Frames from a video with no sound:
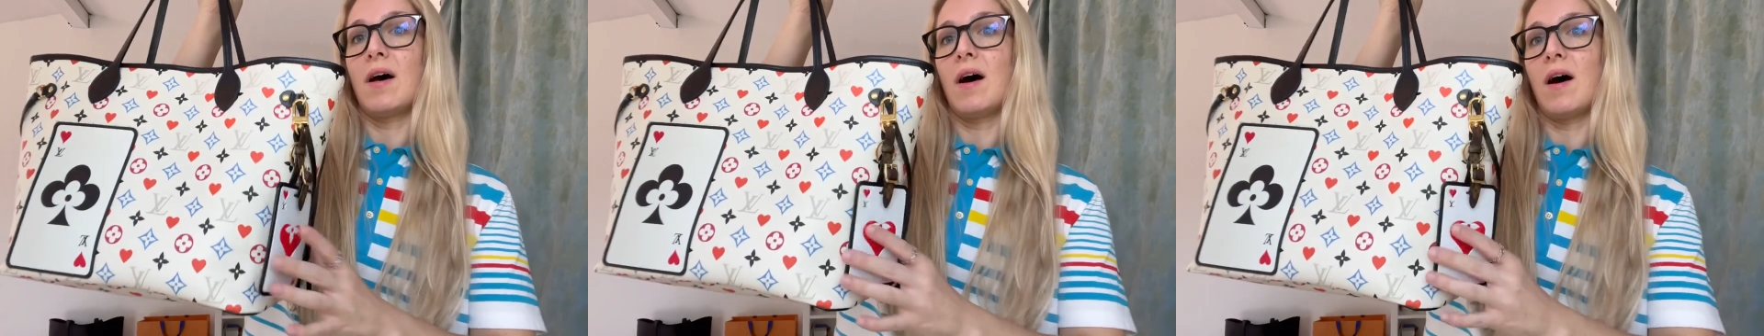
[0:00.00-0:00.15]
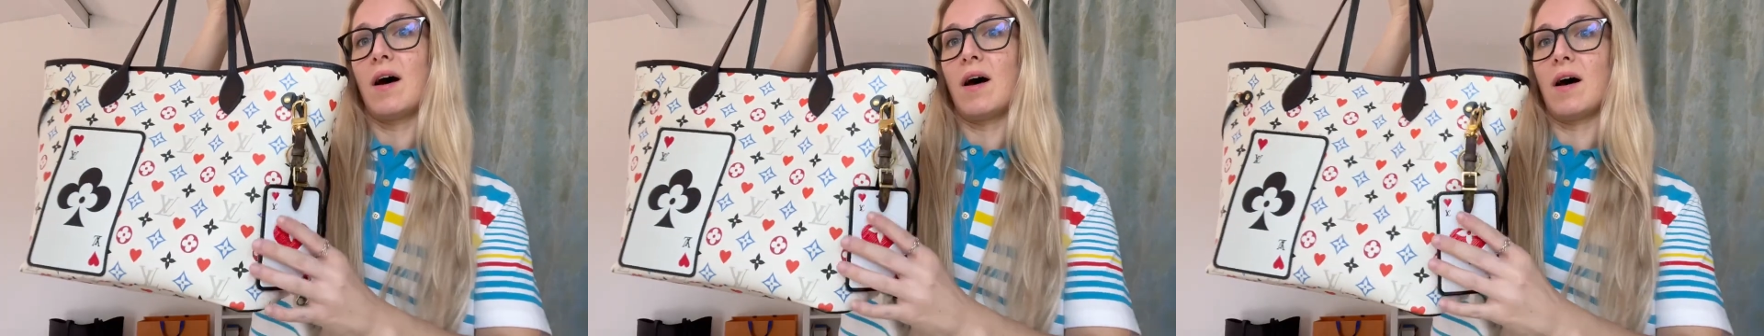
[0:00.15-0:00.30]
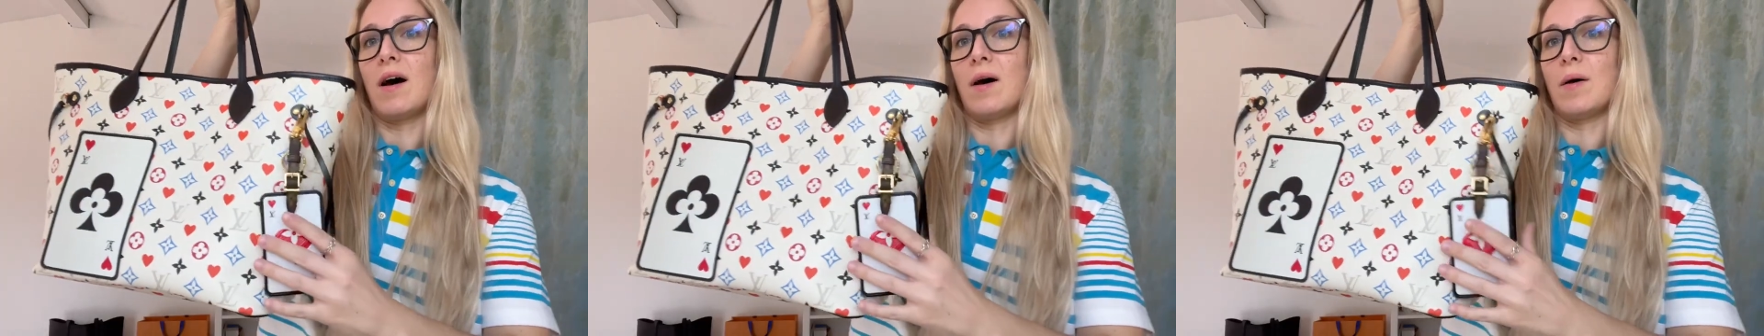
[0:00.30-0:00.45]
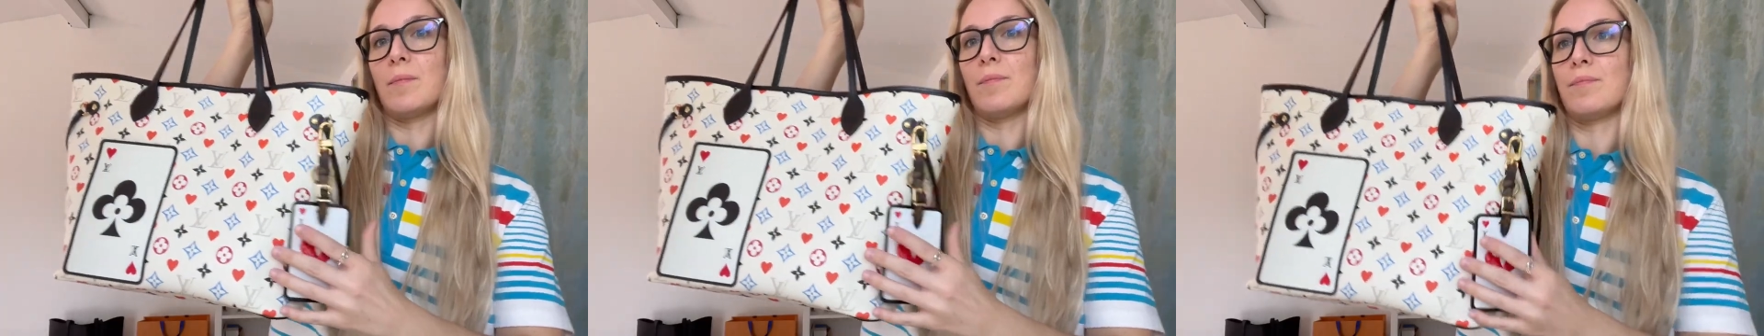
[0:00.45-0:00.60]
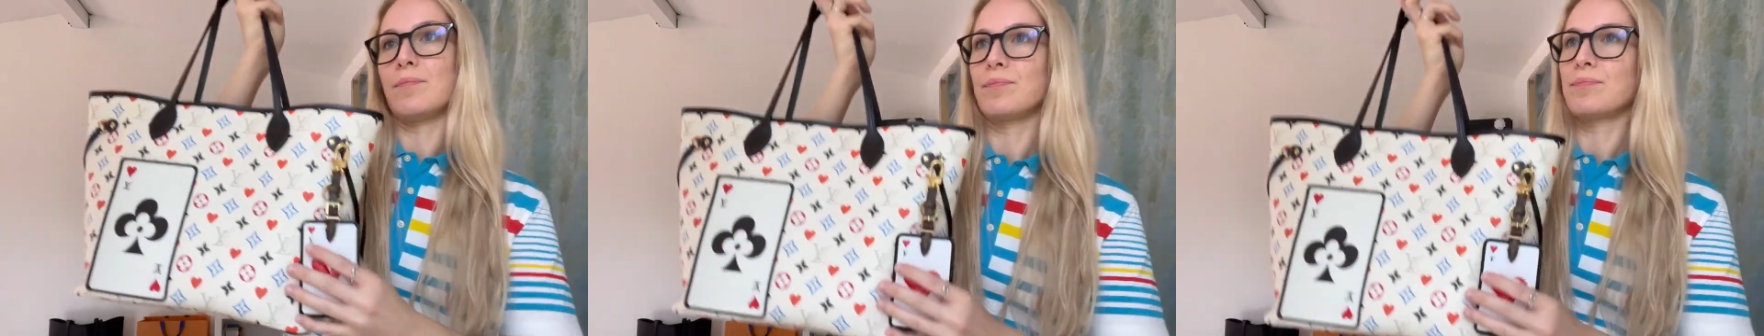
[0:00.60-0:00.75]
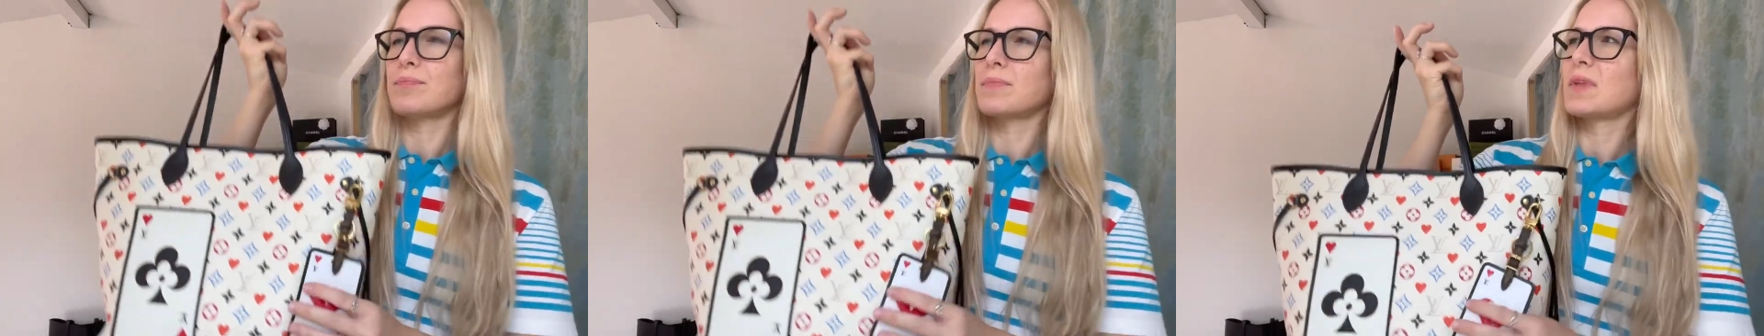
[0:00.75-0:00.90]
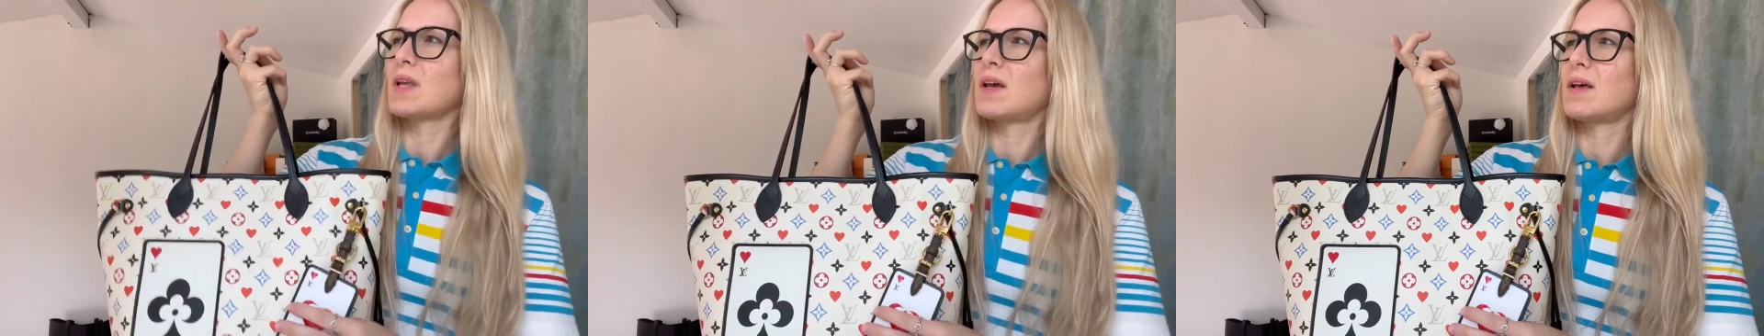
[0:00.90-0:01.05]
Um,
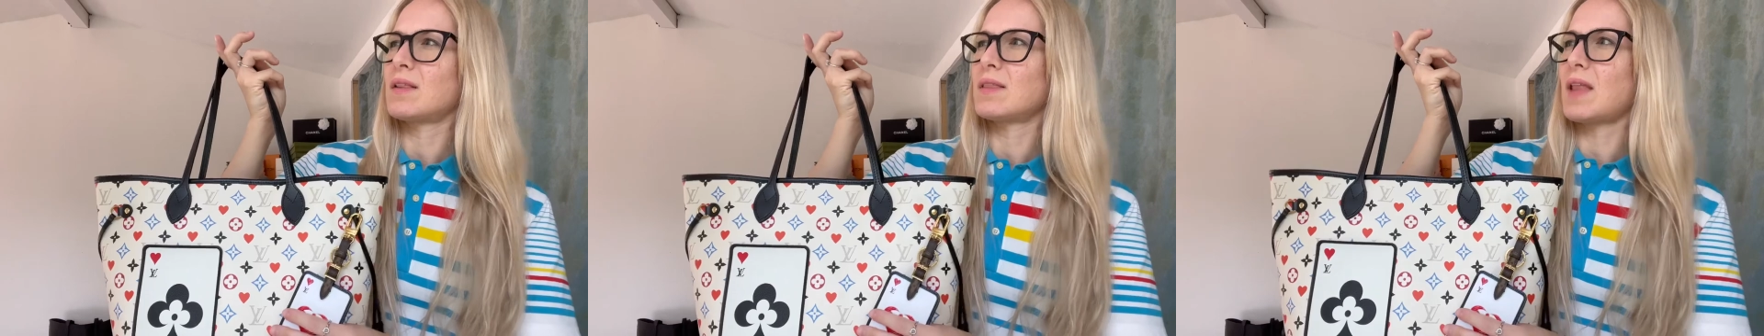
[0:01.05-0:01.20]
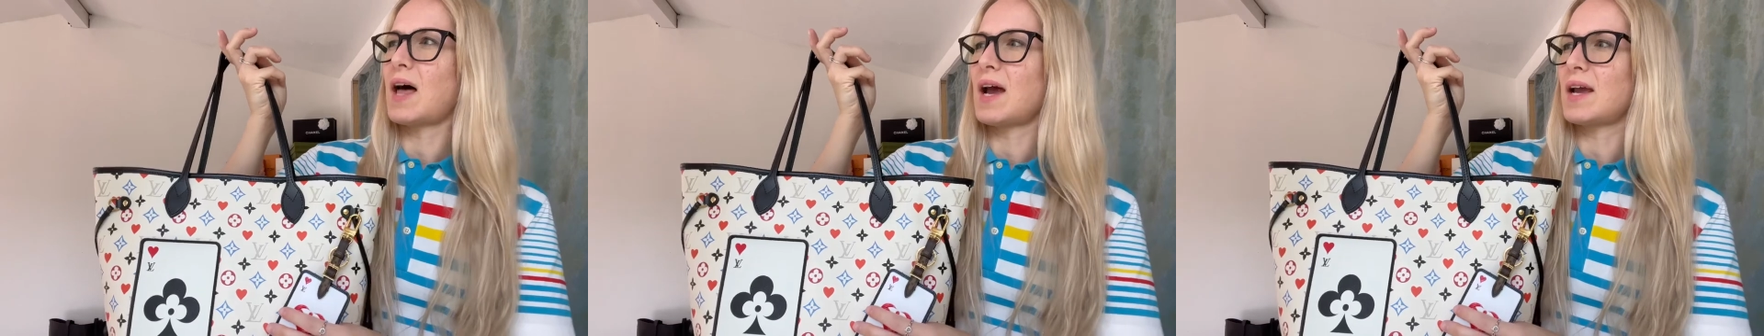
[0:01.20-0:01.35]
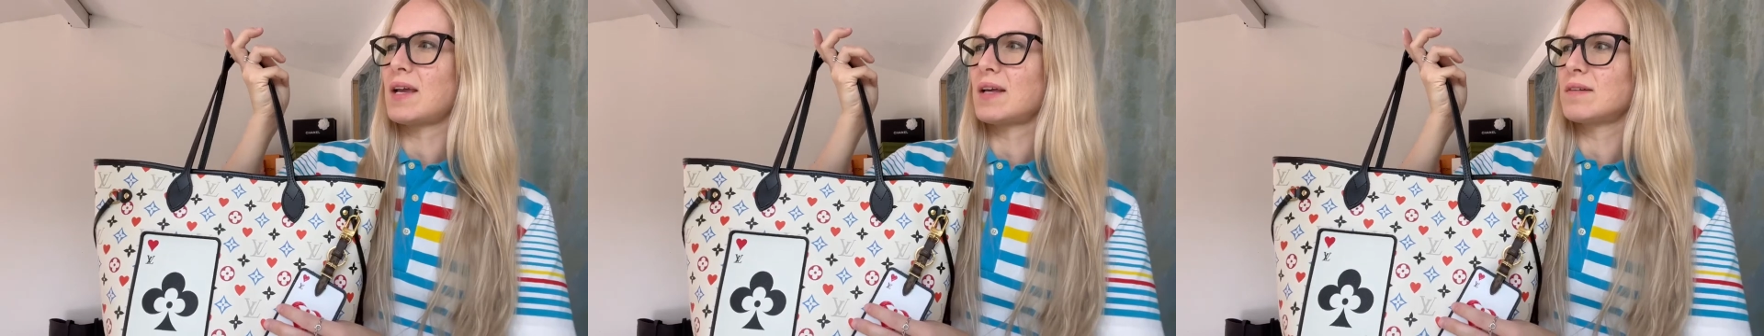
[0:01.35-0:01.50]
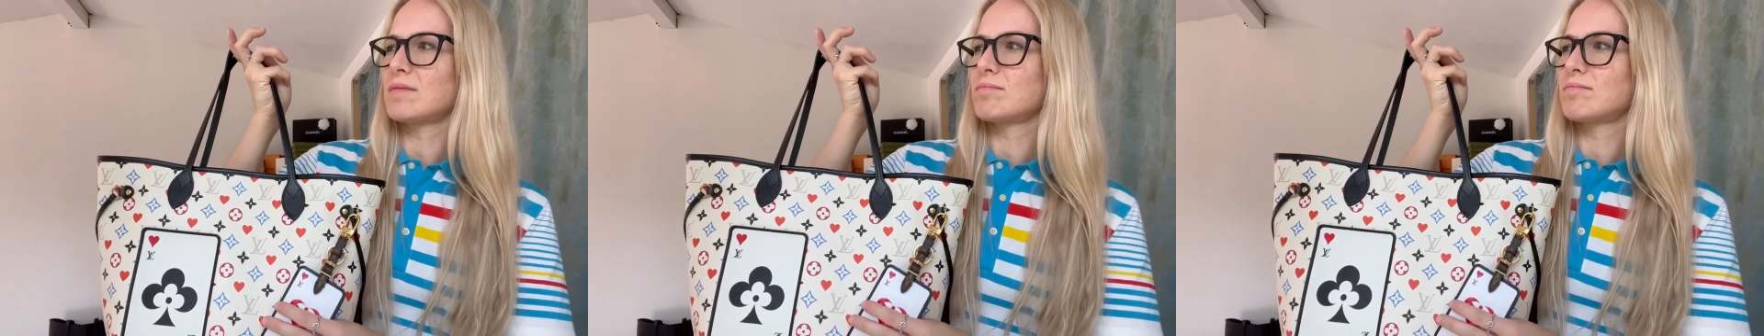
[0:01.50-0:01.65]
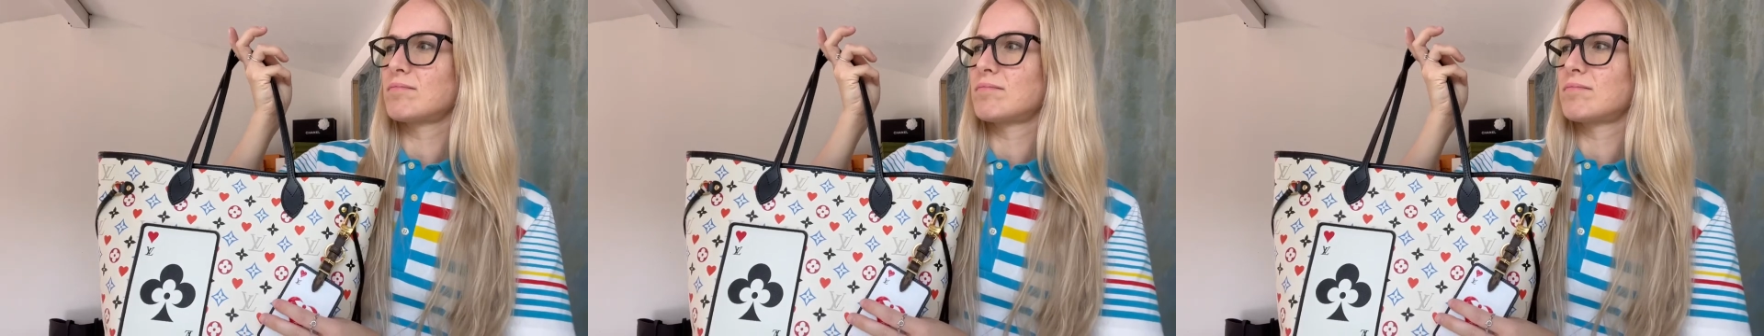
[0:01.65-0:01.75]
Lion?